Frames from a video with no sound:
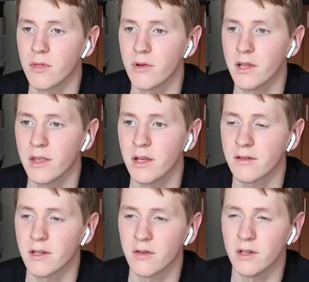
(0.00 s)
three
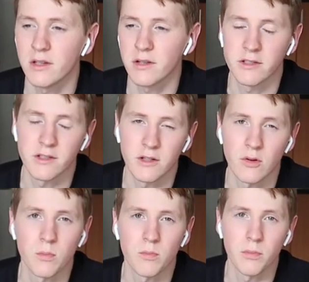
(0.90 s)
things that you need to consider
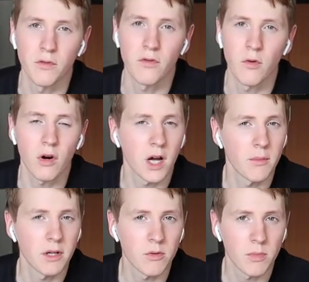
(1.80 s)
before
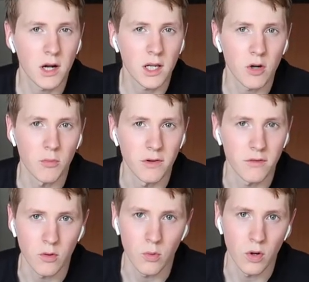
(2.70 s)
coming to Bali or
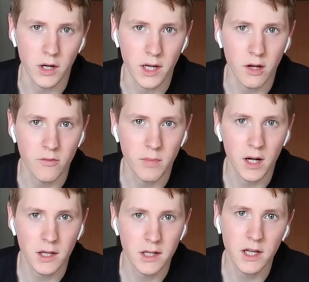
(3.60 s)
before working out of
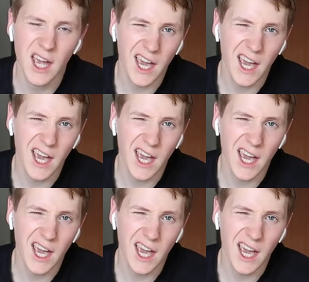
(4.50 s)
Bali.